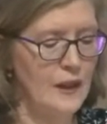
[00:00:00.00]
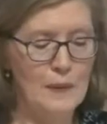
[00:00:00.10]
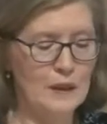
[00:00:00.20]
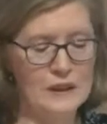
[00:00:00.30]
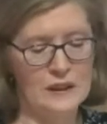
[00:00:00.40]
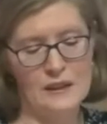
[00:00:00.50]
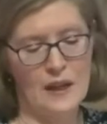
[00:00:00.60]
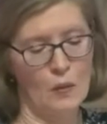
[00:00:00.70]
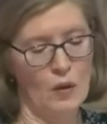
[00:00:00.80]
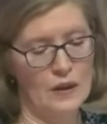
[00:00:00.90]
Emily did
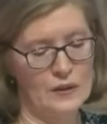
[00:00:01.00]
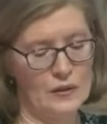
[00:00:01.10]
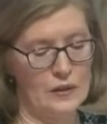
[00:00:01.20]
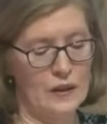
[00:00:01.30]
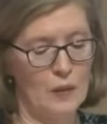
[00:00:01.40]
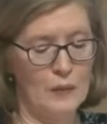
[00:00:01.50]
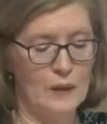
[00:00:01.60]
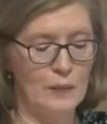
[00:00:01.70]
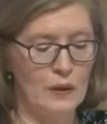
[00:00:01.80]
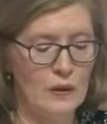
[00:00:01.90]
not want us to tell
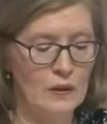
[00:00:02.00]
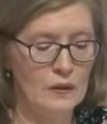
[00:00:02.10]
people.